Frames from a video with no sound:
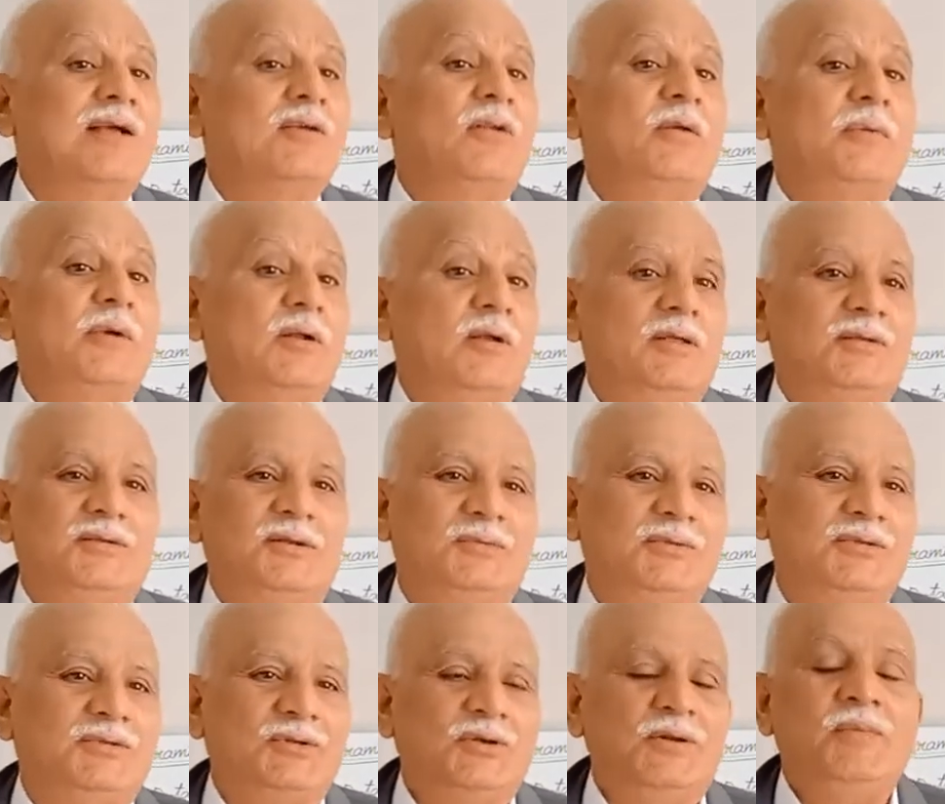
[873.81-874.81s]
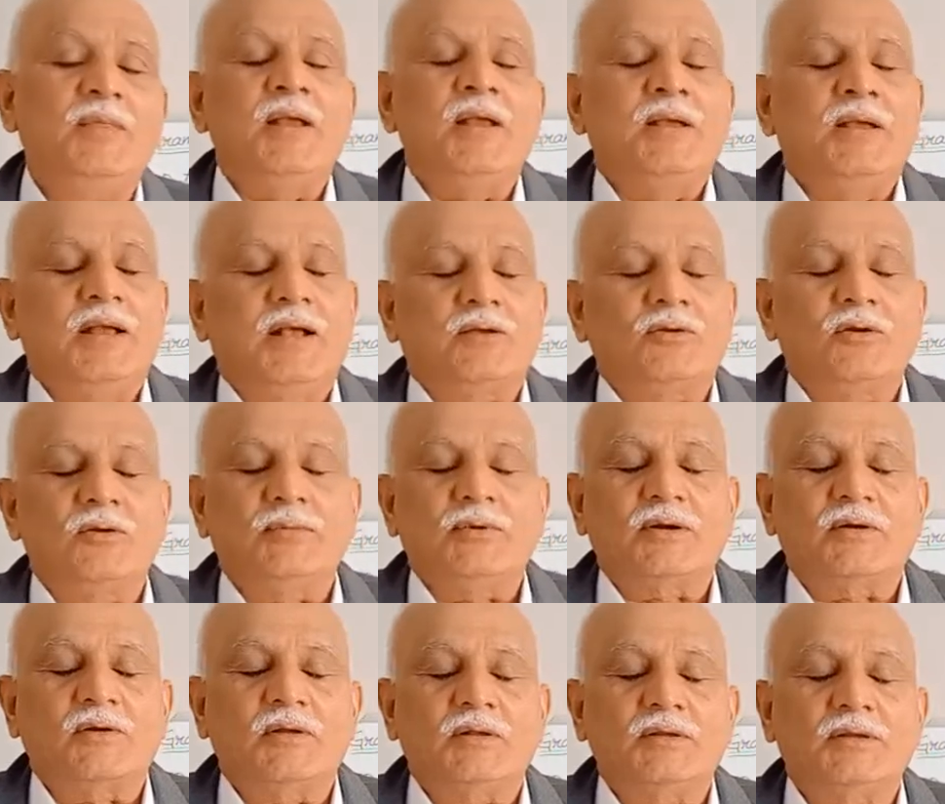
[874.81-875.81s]
Agrometeorological means,
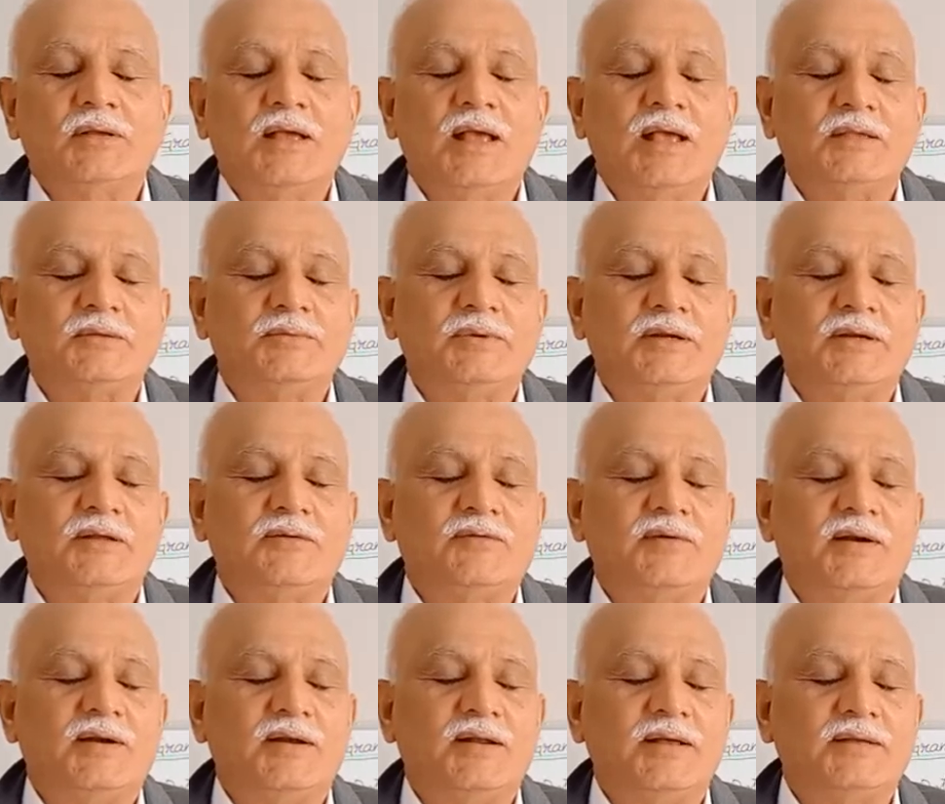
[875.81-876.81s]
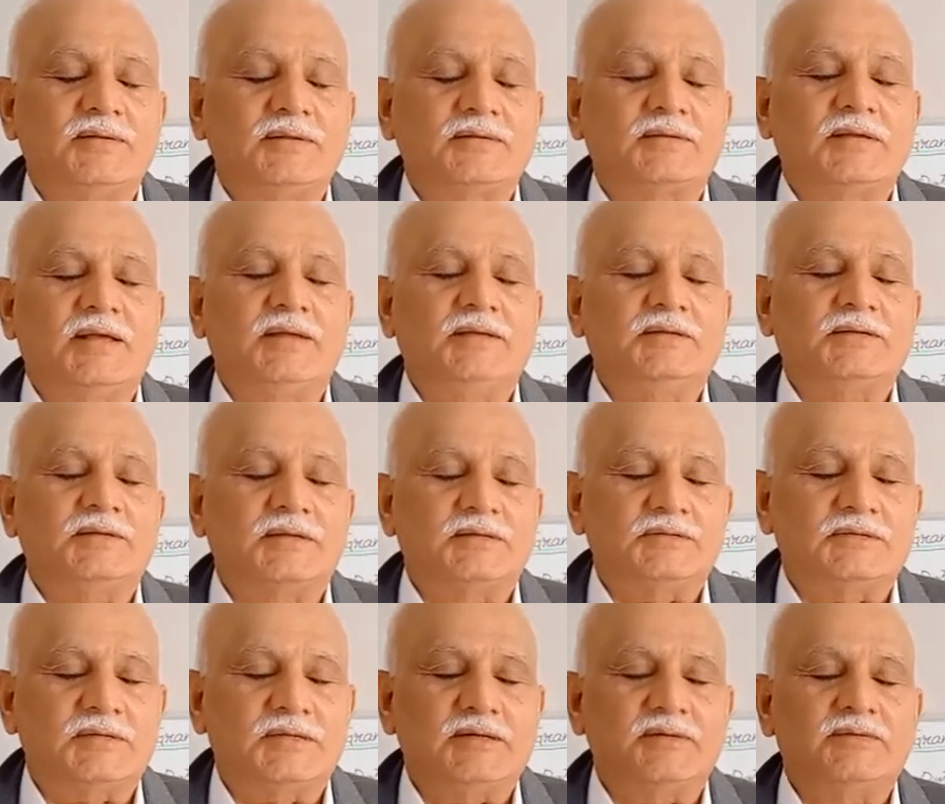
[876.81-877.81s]
agrometeorology has been defined as the science
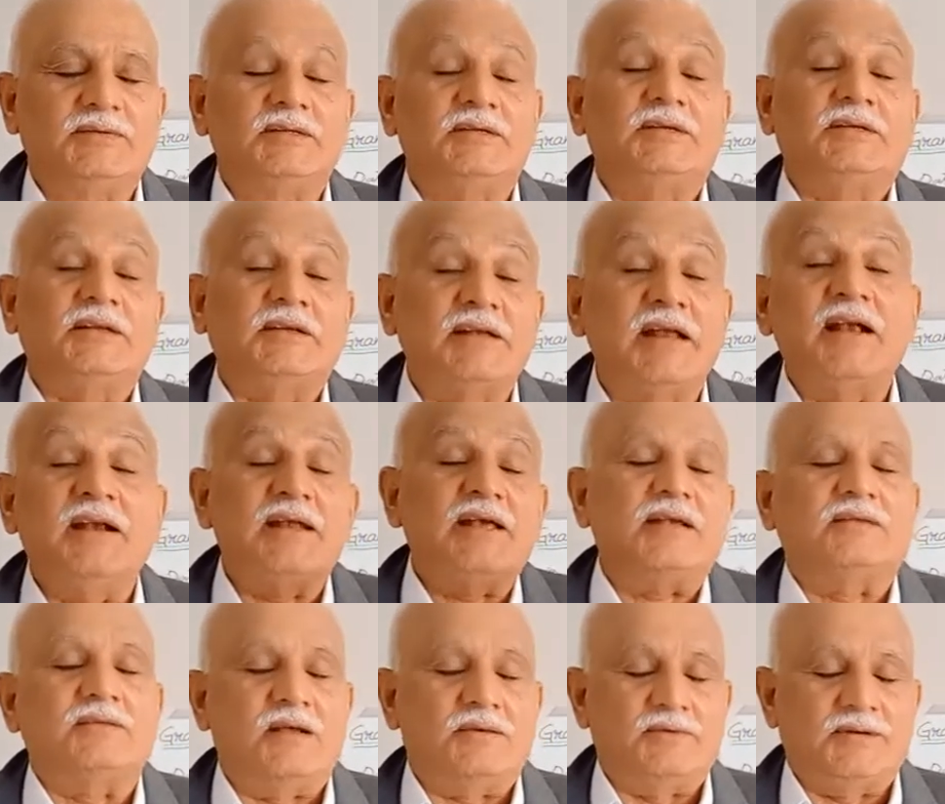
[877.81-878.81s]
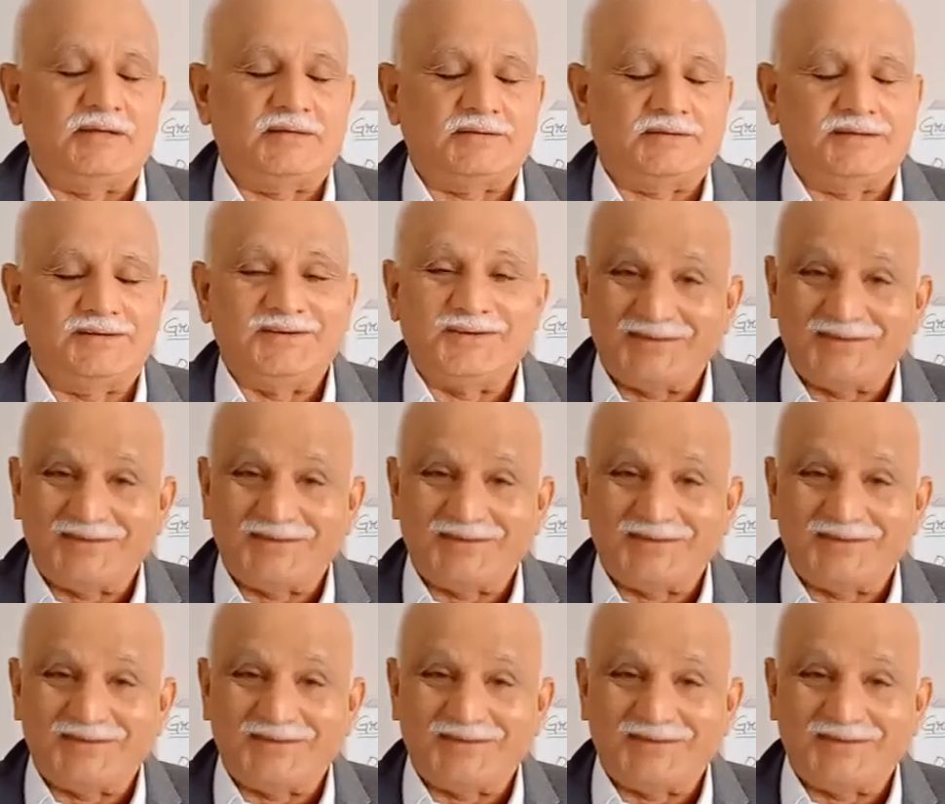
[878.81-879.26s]
concerned with detailed examination.